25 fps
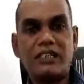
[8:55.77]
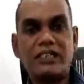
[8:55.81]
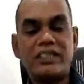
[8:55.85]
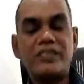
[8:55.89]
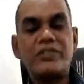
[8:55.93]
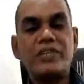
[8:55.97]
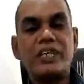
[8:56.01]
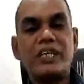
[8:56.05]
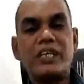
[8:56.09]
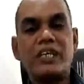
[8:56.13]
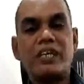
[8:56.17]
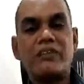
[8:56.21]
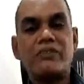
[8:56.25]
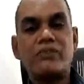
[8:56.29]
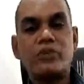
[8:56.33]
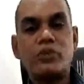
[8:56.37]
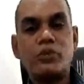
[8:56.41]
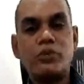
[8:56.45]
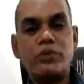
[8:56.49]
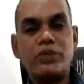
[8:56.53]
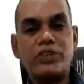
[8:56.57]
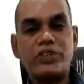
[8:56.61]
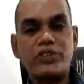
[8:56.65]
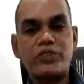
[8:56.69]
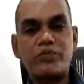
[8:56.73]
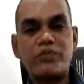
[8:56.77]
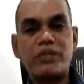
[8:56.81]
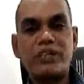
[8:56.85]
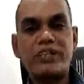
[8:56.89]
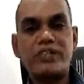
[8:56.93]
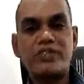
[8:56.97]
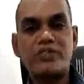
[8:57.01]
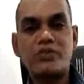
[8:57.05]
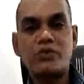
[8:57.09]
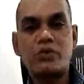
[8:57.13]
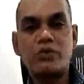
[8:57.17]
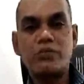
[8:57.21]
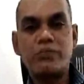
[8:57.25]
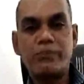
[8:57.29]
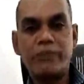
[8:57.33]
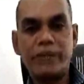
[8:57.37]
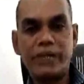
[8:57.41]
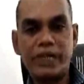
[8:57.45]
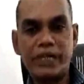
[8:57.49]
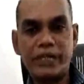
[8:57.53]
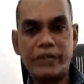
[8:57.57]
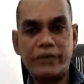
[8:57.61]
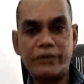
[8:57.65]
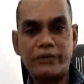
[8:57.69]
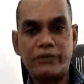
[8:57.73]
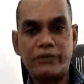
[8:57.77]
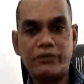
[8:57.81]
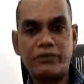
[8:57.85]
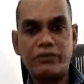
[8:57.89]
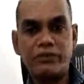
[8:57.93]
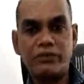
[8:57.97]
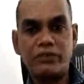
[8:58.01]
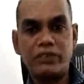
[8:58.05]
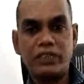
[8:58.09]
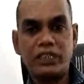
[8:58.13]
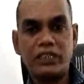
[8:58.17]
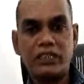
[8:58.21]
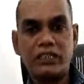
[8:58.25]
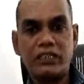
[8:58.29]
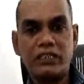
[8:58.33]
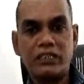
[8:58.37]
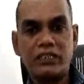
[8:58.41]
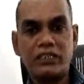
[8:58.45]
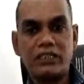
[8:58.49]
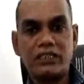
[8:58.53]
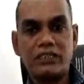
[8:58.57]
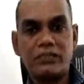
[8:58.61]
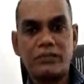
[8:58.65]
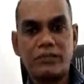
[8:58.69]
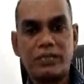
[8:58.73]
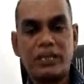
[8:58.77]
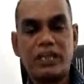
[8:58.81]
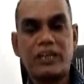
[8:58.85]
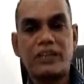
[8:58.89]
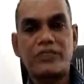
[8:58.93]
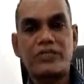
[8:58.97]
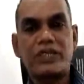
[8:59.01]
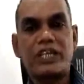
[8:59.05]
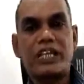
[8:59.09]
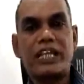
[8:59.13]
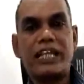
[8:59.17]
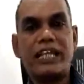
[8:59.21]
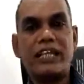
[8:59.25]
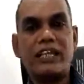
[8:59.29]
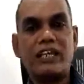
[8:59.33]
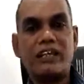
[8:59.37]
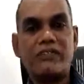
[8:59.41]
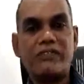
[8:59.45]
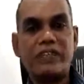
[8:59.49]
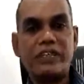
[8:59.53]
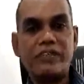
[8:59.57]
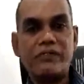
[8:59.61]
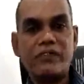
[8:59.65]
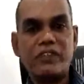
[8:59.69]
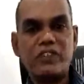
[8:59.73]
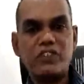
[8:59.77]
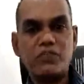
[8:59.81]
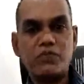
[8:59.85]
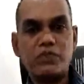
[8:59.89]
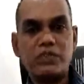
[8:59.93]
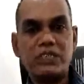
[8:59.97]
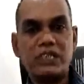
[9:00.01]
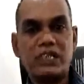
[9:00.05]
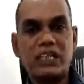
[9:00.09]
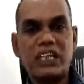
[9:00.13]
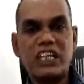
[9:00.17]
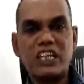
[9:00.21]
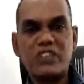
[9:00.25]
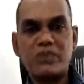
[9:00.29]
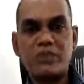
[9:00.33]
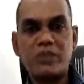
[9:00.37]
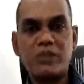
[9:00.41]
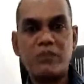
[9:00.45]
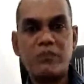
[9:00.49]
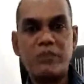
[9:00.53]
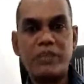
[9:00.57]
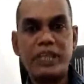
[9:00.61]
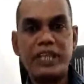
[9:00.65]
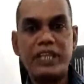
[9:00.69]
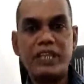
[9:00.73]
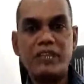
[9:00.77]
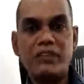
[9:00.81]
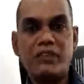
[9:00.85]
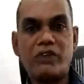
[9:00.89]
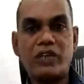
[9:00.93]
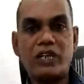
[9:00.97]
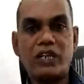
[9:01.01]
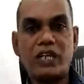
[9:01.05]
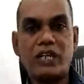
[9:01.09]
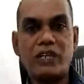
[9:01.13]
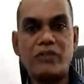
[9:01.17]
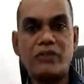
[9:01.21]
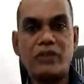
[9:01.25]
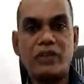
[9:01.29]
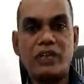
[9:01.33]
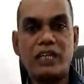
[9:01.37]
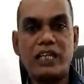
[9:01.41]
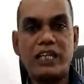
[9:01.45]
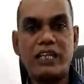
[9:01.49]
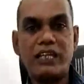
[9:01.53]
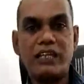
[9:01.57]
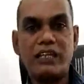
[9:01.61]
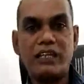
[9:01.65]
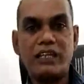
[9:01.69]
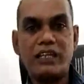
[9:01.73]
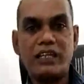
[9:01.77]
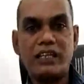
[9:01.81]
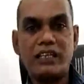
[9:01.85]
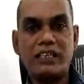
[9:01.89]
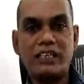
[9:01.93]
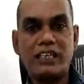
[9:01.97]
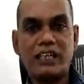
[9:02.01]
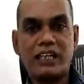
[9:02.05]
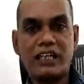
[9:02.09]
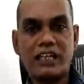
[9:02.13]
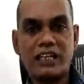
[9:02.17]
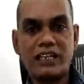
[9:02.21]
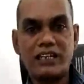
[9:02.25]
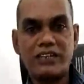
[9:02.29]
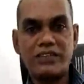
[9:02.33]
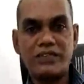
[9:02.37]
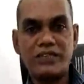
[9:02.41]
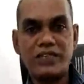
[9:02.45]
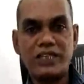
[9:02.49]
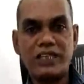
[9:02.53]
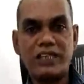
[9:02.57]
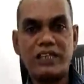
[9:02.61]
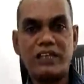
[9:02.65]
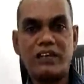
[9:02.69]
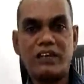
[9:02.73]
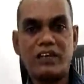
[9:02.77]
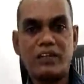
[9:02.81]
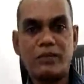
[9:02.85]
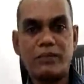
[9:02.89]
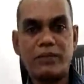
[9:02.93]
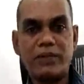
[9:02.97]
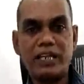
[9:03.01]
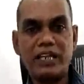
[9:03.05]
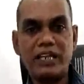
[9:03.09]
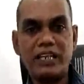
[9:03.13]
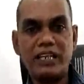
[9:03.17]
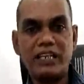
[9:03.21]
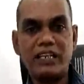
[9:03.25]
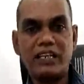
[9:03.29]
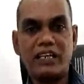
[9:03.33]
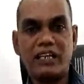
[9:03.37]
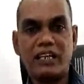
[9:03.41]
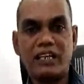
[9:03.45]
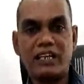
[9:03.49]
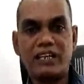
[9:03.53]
This kind of rumors, please don't believe, because the kind of investment that has been made for converting a currency or printing a